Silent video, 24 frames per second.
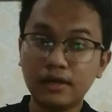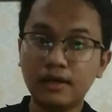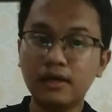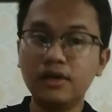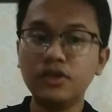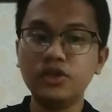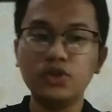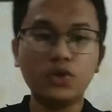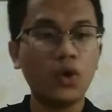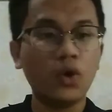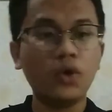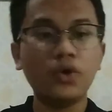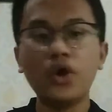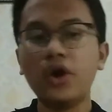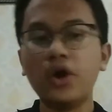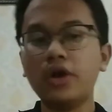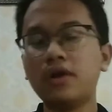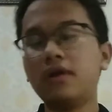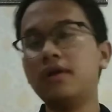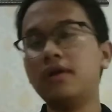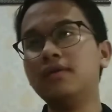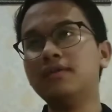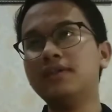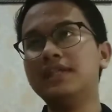You
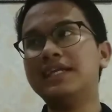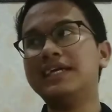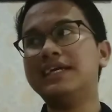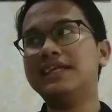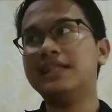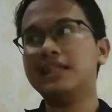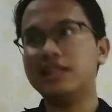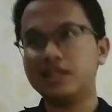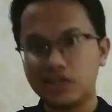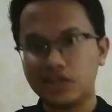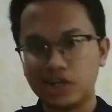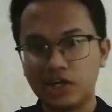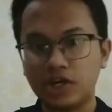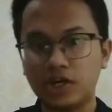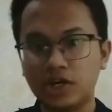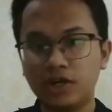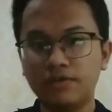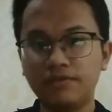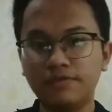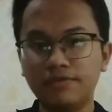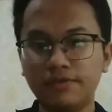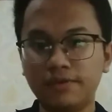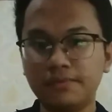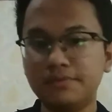not only
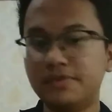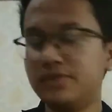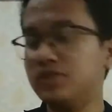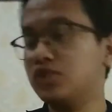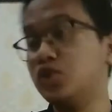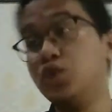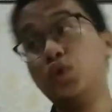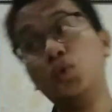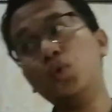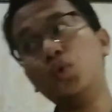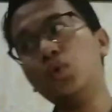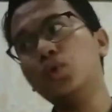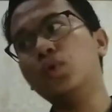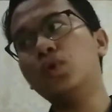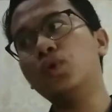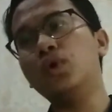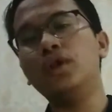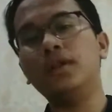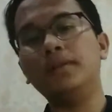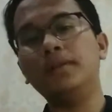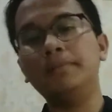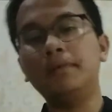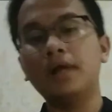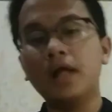learn from
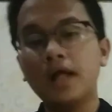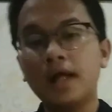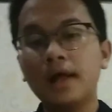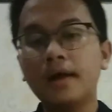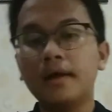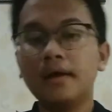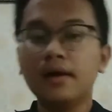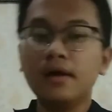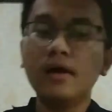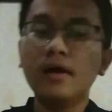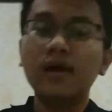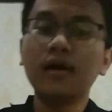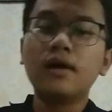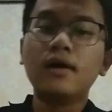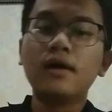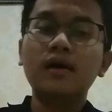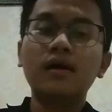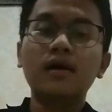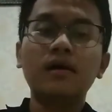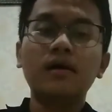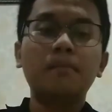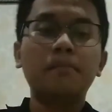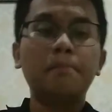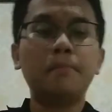school,
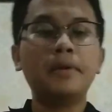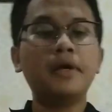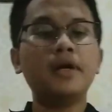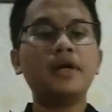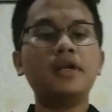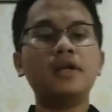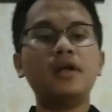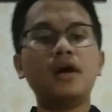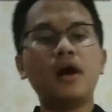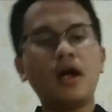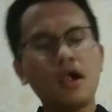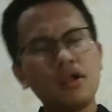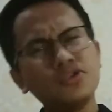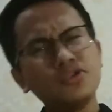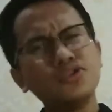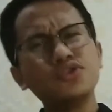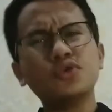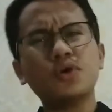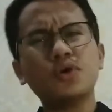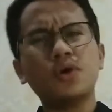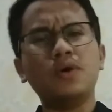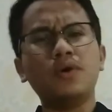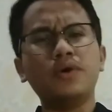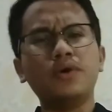but also